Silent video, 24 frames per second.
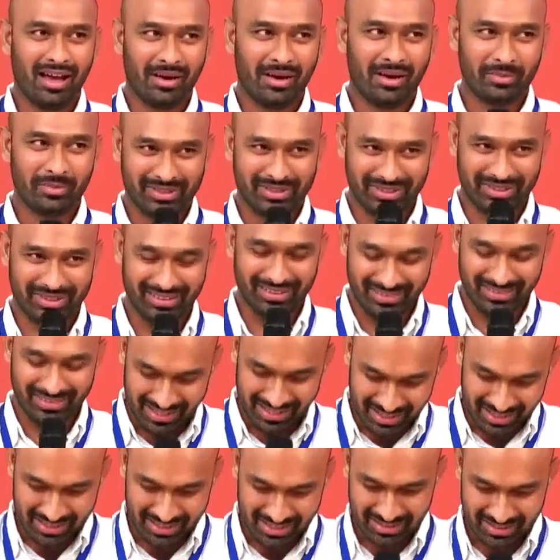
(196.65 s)
But the thing
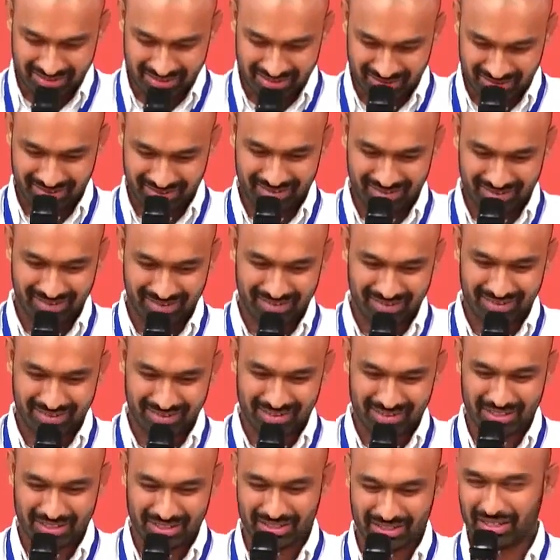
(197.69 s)
is,
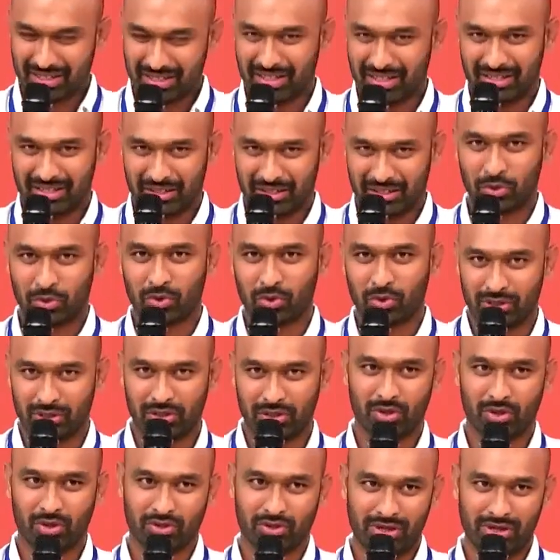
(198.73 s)
she
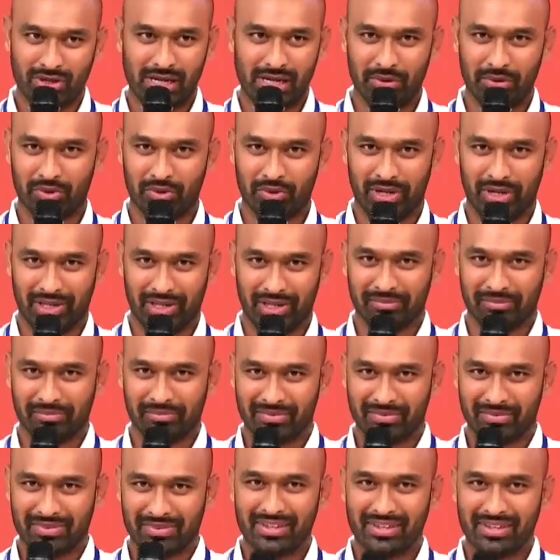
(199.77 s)
was on leave today.
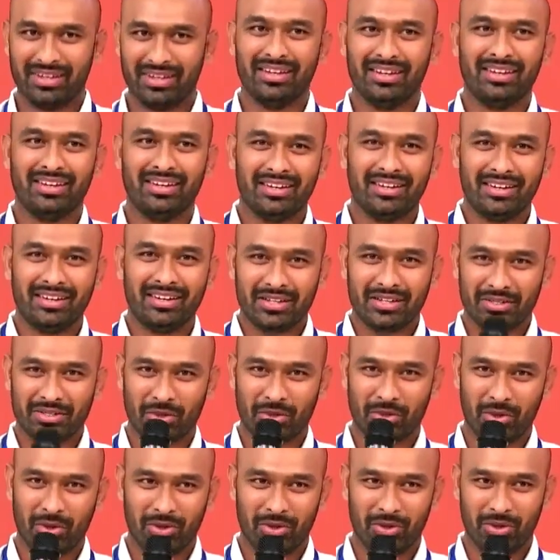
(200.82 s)

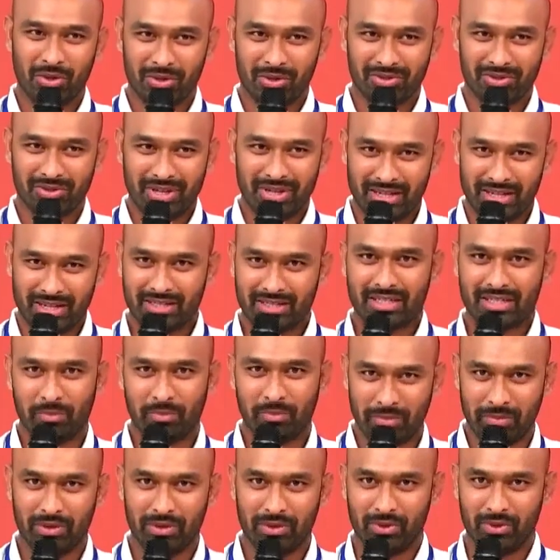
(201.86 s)
So I just skipped
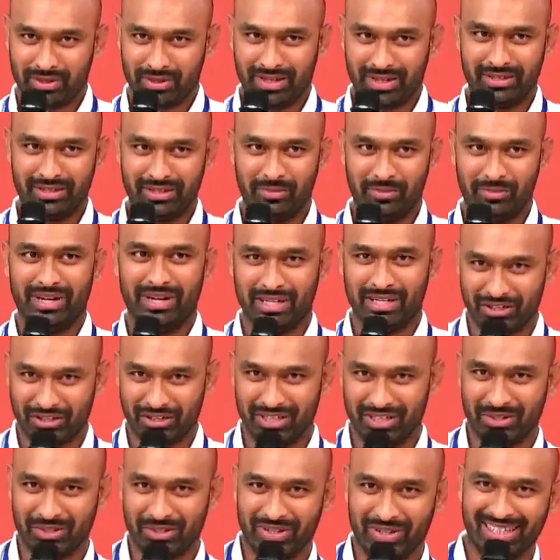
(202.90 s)
my work and did meditation
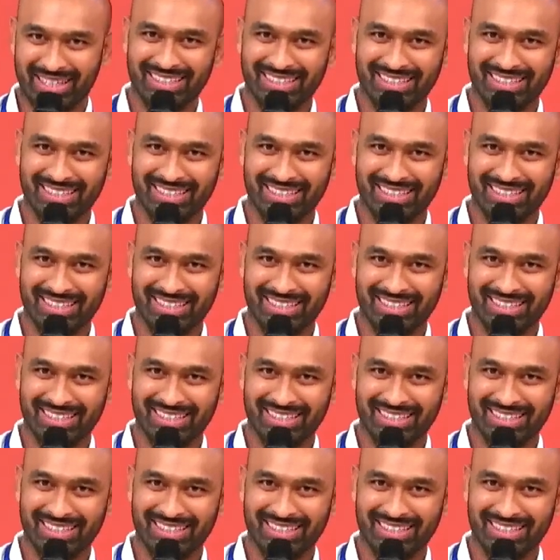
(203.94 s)
today.